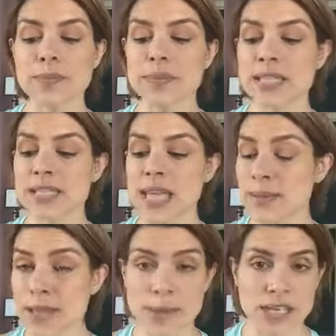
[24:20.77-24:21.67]
send
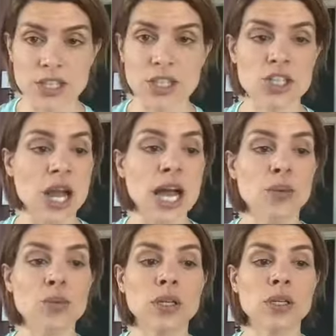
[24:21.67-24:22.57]
me a message. I
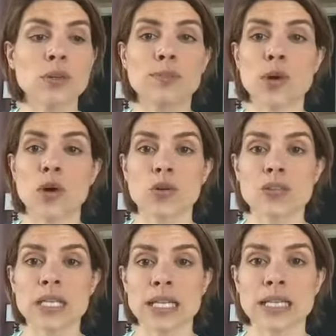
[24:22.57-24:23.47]
will
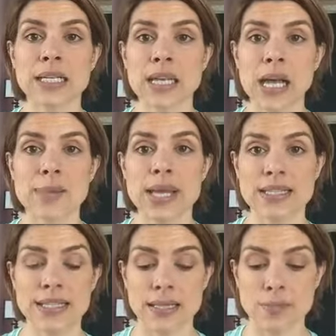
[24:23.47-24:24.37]
post in the
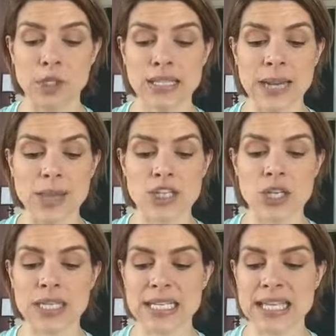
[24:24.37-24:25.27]
comments the book that I
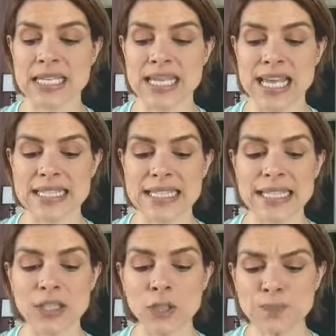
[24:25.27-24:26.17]
mentioned, Eat, Taste,
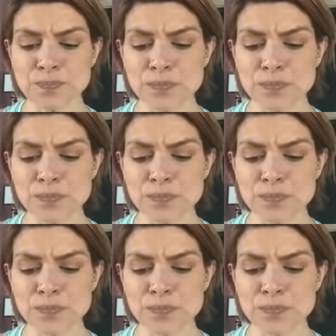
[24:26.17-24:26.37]
Heal.